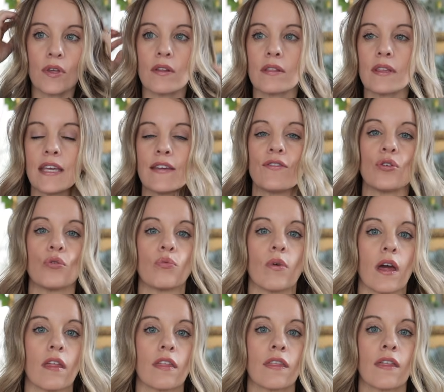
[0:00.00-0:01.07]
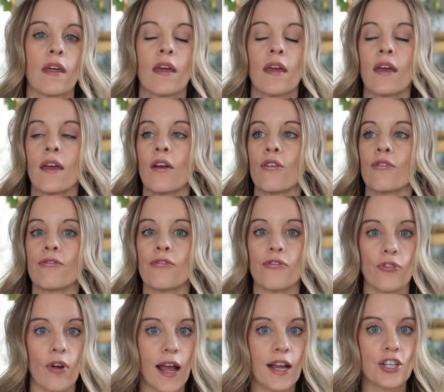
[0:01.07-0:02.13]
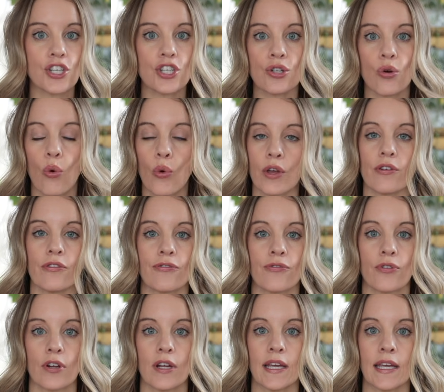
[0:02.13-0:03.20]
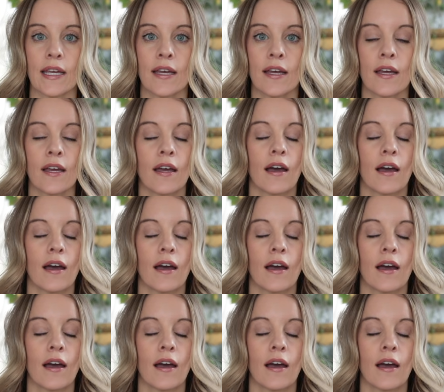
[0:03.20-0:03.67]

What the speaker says: leave you with fresh, oil-free